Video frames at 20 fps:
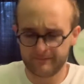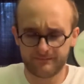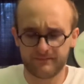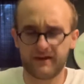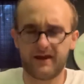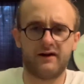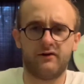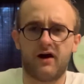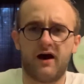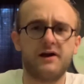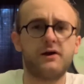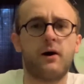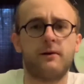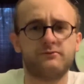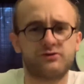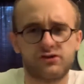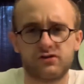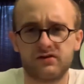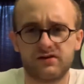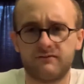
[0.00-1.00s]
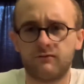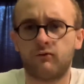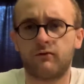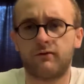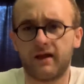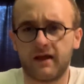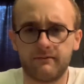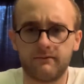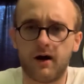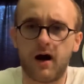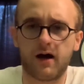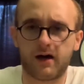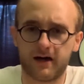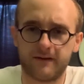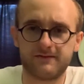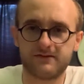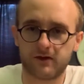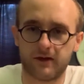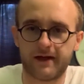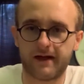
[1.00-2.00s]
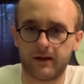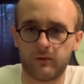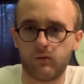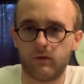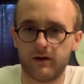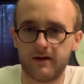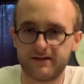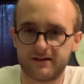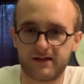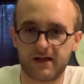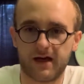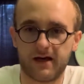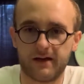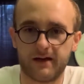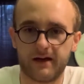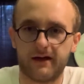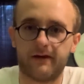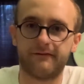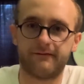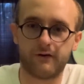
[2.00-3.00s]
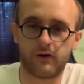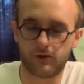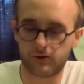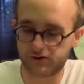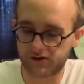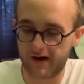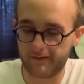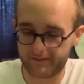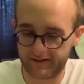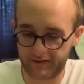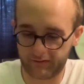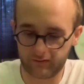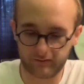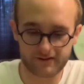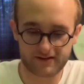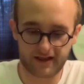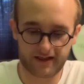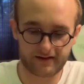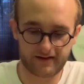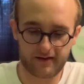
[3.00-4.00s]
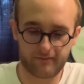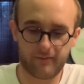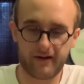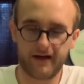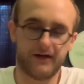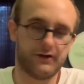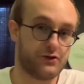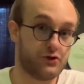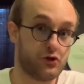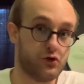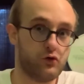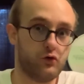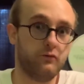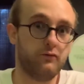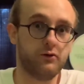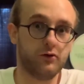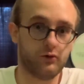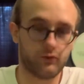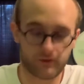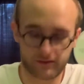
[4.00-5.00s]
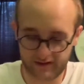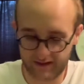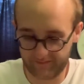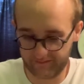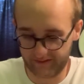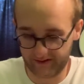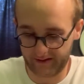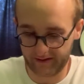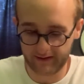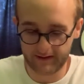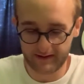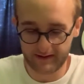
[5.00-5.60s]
And I know, I'm sure some were like mock-ups, so like it was kind of like a Photoshop thing where it was like they made it too blue or something.